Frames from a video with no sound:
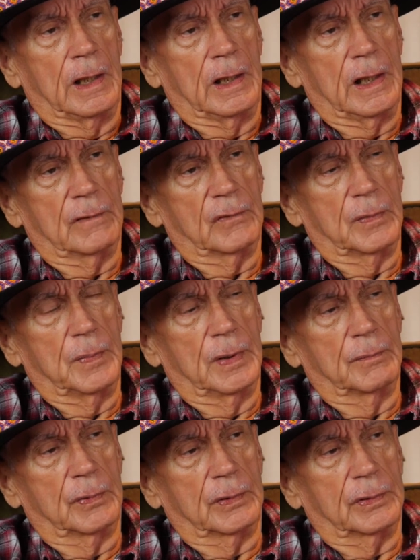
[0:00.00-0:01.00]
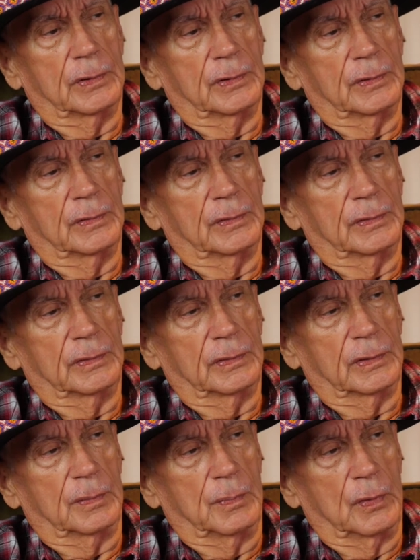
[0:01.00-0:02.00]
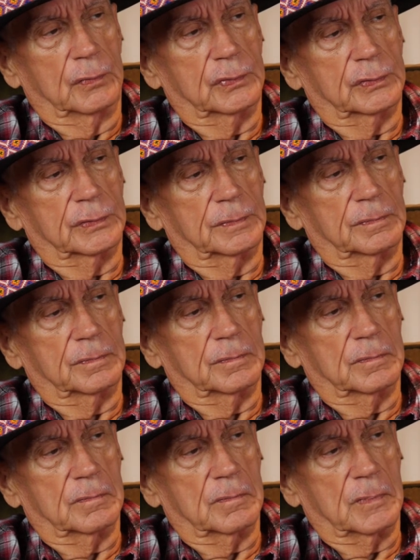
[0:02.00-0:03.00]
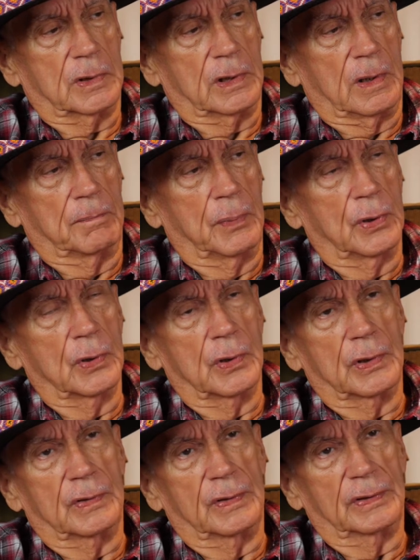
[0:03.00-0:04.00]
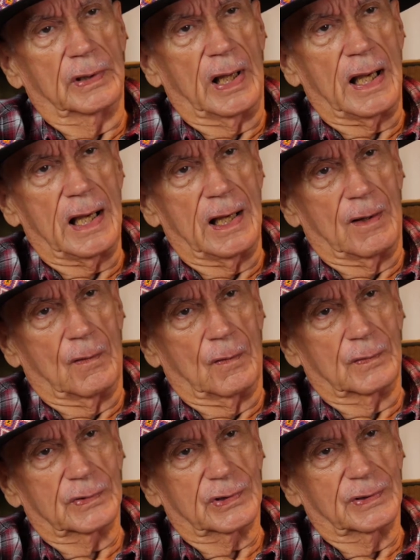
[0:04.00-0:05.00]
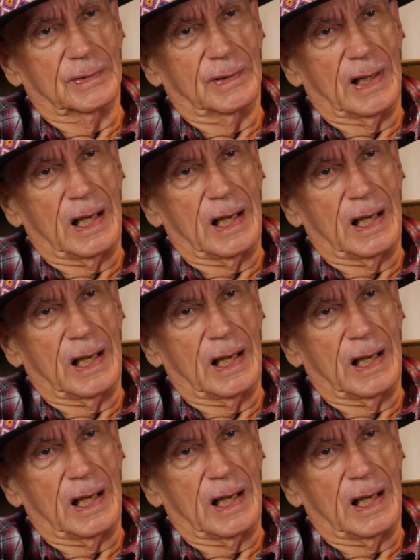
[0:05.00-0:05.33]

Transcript: And I remember a bird, the owls.